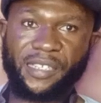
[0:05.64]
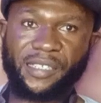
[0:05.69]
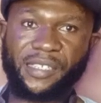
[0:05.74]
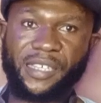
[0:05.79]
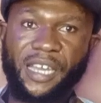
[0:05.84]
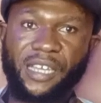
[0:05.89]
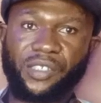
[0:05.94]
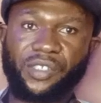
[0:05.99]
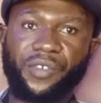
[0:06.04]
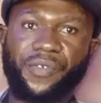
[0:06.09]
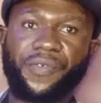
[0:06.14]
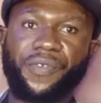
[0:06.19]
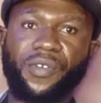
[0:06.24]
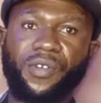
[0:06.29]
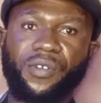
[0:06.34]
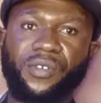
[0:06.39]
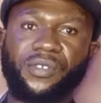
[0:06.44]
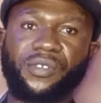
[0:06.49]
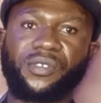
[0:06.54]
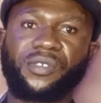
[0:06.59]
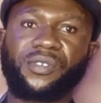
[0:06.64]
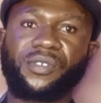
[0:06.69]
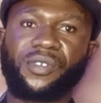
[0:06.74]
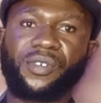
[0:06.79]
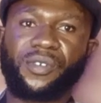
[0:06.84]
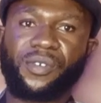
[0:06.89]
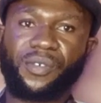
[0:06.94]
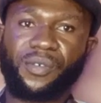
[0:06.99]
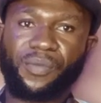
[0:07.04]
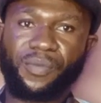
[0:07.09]
saxophone
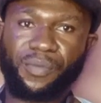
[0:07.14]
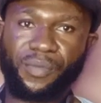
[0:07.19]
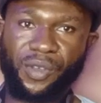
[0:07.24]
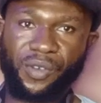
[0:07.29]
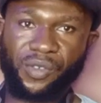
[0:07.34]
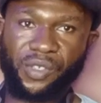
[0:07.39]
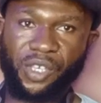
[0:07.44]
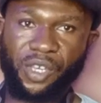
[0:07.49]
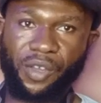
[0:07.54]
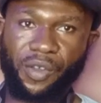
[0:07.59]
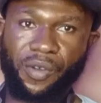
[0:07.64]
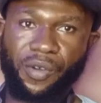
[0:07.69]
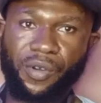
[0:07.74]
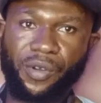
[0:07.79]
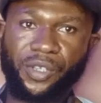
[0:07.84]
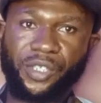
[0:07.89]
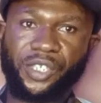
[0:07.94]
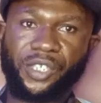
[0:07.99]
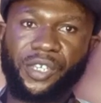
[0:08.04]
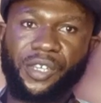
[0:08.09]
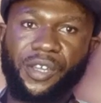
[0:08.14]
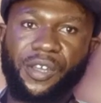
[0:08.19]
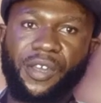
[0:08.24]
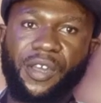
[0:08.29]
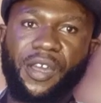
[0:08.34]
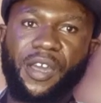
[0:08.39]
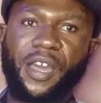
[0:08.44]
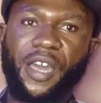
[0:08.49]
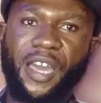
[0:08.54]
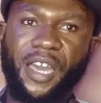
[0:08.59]
music coach
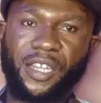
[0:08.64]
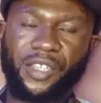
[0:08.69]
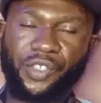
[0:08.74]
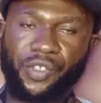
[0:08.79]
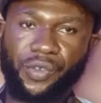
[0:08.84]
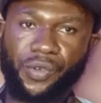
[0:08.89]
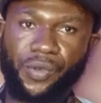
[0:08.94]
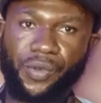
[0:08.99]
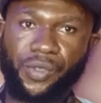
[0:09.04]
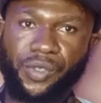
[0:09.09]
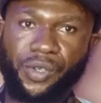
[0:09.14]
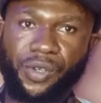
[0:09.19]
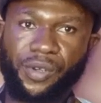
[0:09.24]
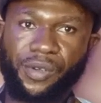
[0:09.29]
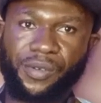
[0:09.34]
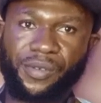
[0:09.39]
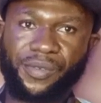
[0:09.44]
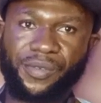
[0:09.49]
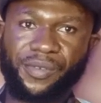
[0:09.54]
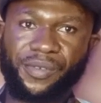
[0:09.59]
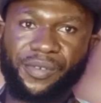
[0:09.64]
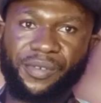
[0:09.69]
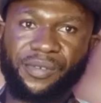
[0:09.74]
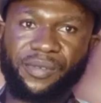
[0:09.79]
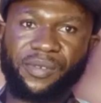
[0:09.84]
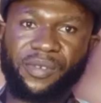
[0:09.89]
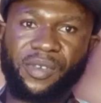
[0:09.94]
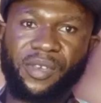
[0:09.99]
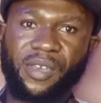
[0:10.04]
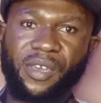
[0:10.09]
and tutor.
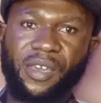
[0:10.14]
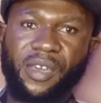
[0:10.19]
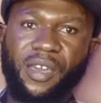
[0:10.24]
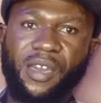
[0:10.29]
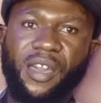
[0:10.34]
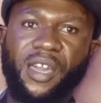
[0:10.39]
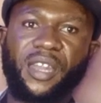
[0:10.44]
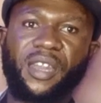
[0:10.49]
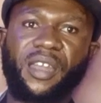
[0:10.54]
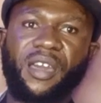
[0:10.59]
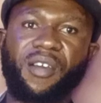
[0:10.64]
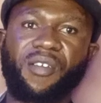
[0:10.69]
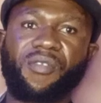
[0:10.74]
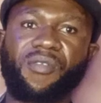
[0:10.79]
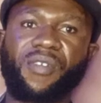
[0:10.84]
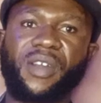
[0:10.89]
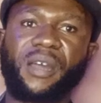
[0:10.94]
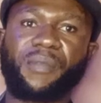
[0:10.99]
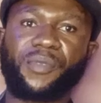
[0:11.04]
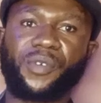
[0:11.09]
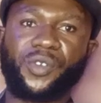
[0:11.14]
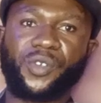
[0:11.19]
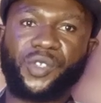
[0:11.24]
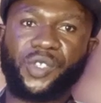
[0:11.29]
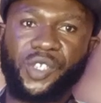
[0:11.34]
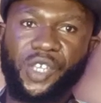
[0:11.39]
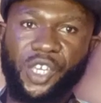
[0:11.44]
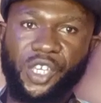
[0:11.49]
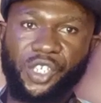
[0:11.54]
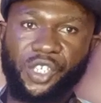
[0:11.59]
And now I'm going to
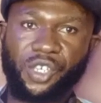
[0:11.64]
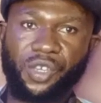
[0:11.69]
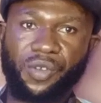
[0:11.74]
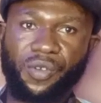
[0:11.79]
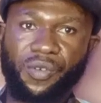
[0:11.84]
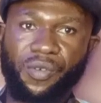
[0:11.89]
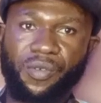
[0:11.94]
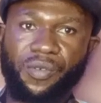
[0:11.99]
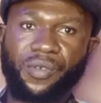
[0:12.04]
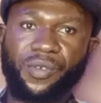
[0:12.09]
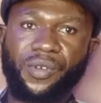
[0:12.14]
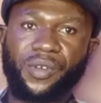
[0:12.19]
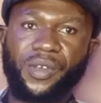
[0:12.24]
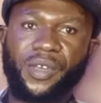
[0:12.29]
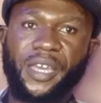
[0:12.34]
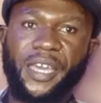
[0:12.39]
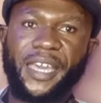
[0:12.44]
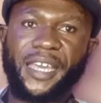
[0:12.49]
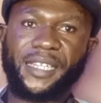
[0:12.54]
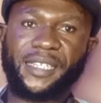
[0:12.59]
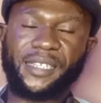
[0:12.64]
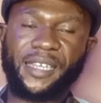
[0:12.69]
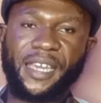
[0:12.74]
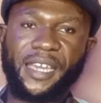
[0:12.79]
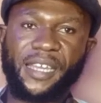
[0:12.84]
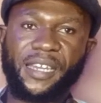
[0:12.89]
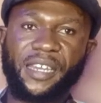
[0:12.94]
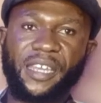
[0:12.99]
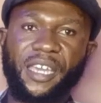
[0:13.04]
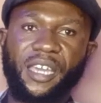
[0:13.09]
teach you a
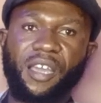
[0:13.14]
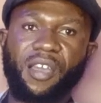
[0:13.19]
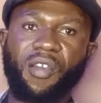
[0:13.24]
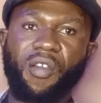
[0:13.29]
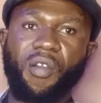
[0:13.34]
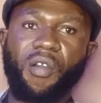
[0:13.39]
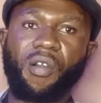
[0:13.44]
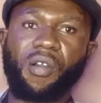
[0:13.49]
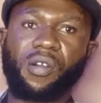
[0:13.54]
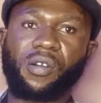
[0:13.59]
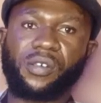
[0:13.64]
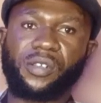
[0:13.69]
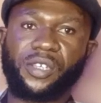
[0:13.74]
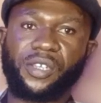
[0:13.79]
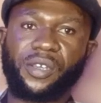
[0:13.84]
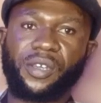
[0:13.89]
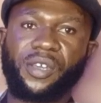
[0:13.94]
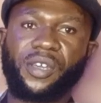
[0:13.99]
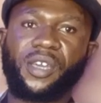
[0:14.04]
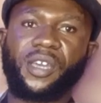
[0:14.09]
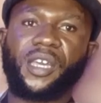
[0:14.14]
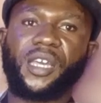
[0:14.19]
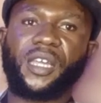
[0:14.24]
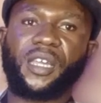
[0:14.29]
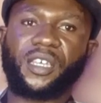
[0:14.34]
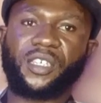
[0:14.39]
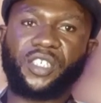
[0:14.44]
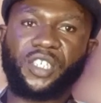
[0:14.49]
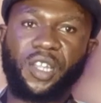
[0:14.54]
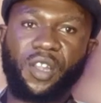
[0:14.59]
technique called
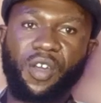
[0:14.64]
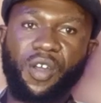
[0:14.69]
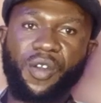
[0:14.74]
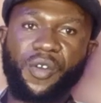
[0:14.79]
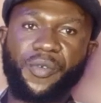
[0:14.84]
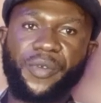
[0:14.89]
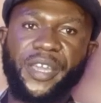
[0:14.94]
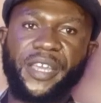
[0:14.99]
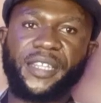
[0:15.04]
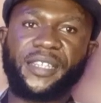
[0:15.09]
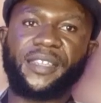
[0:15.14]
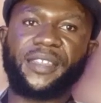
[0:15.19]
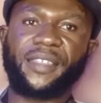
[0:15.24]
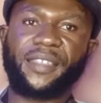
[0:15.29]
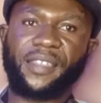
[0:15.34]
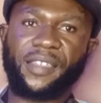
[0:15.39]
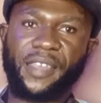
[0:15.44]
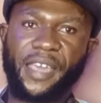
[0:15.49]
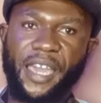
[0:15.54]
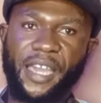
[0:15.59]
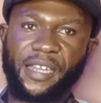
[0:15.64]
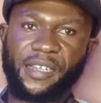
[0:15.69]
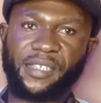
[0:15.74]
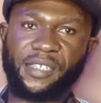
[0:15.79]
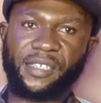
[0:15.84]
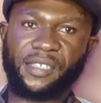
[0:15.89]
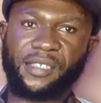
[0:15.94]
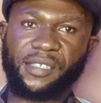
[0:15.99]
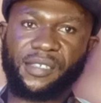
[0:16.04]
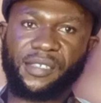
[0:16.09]
slurring technique.